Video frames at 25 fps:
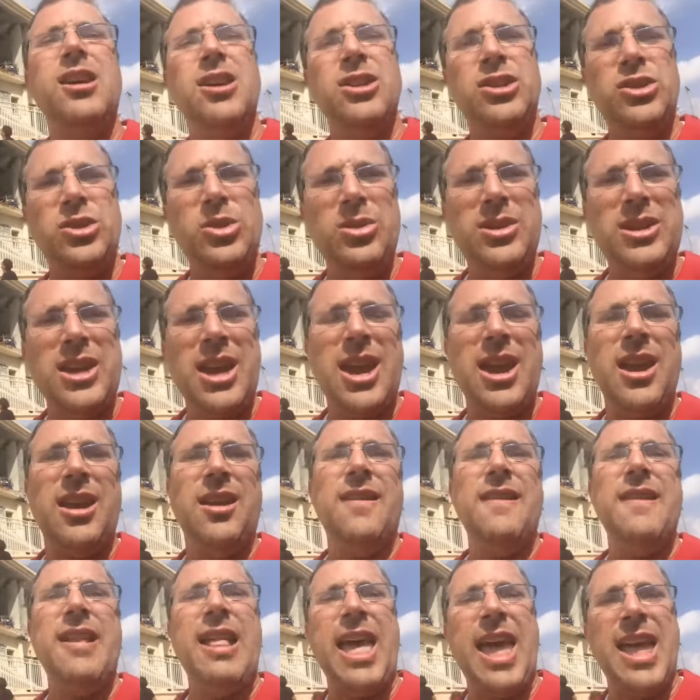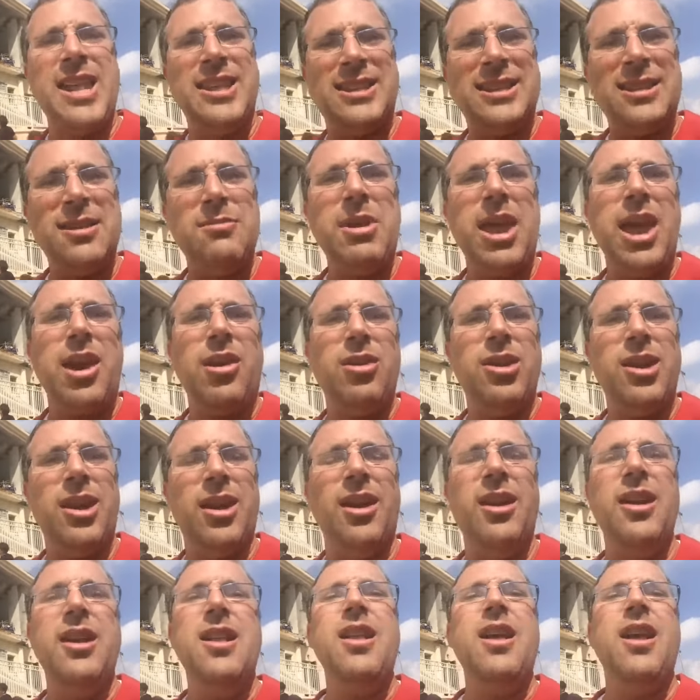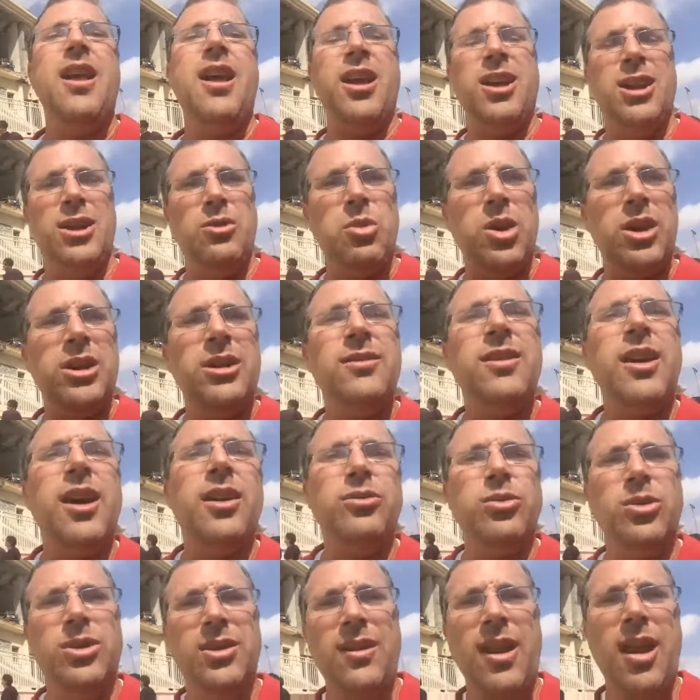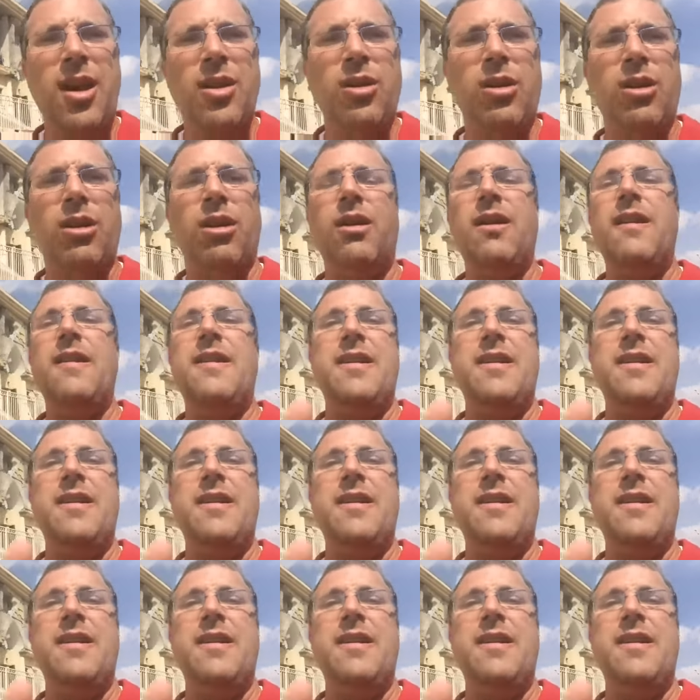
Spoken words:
Judea, and Samaria. Anyone involved with terror,